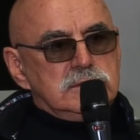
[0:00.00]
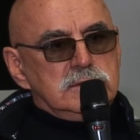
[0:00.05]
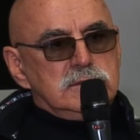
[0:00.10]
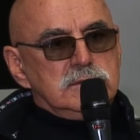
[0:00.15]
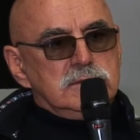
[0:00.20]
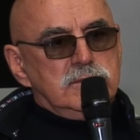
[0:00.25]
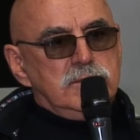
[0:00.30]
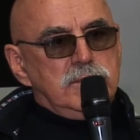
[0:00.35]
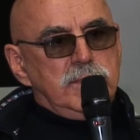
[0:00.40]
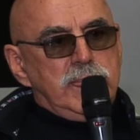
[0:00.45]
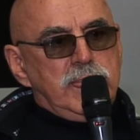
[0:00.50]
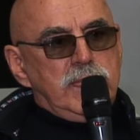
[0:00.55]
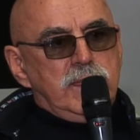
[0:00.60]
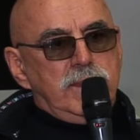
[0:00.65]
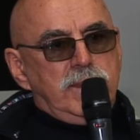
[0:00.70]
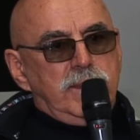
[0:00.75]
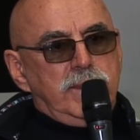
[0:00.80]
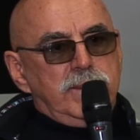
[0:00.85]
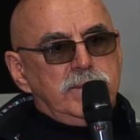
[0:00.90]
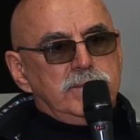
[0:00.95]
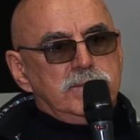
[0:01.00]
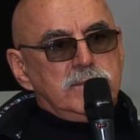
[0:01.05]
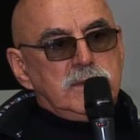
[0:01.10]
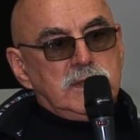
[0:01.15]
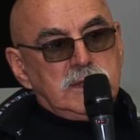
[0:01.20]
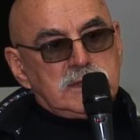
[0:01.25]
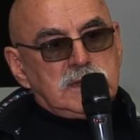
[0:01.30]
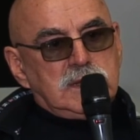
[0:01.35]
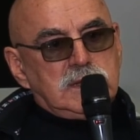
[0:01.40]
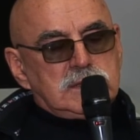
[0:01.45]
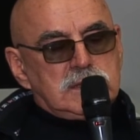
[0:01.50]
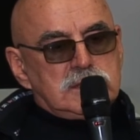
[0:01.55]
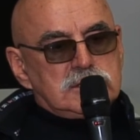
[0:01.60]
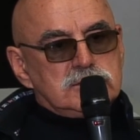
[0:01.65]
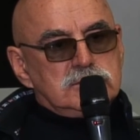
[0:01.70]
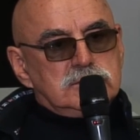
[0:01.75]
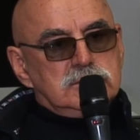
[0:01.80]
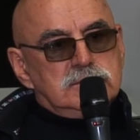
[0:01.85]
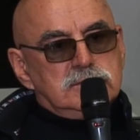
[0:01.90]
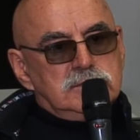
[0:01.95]
other aspects.
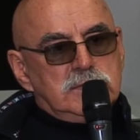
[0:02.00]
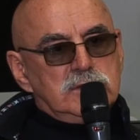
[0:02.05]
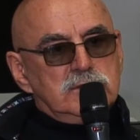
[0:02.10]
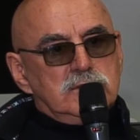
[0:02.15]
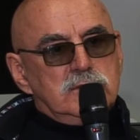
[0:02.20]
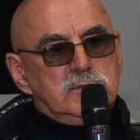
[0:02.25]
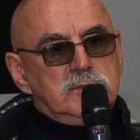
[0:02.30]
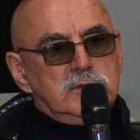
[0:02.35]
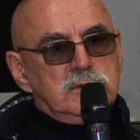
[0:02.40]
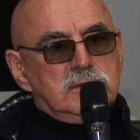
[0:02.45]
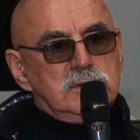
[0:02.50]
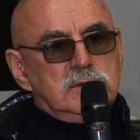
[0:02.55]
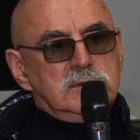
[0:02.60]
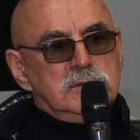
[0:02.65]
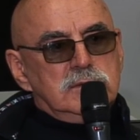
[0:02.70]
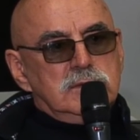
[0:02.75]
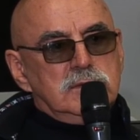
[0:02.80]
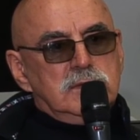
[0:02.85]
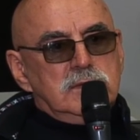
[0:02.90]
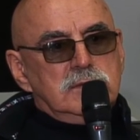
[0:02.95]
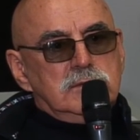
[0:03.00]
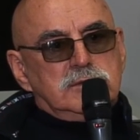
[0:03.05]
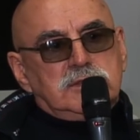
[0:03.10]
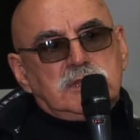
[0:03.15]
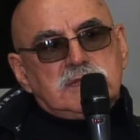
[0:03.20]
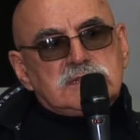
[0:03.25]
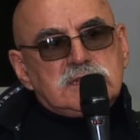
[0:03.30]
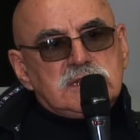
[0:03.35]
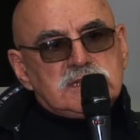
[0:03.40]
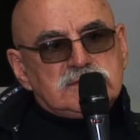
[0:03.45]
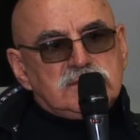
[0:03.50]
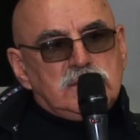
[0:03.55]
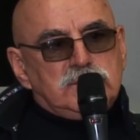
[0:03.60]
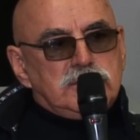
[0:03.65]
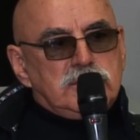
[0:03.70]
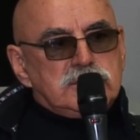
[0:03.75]
And that is a good thing, I think.